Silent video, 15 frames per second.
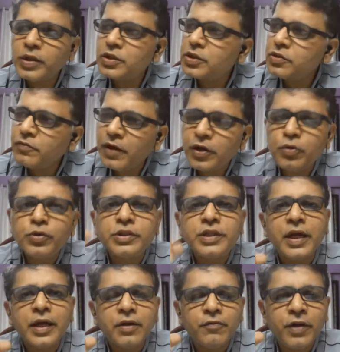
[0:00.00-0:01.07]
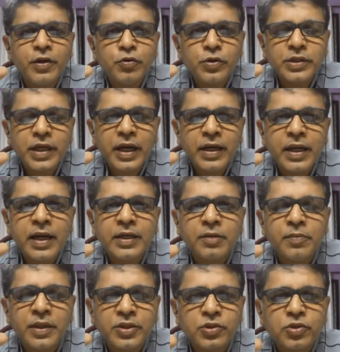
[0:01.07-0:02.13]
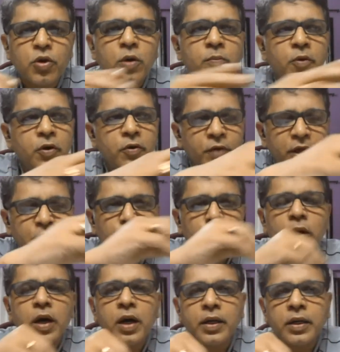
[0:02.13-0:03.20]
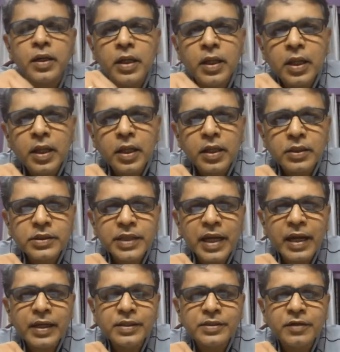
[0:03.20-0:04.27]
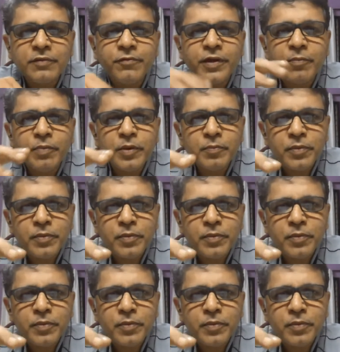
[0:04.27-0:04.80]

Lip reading: questions where you stand when you stand at a bus stop or when you are standing somewhere.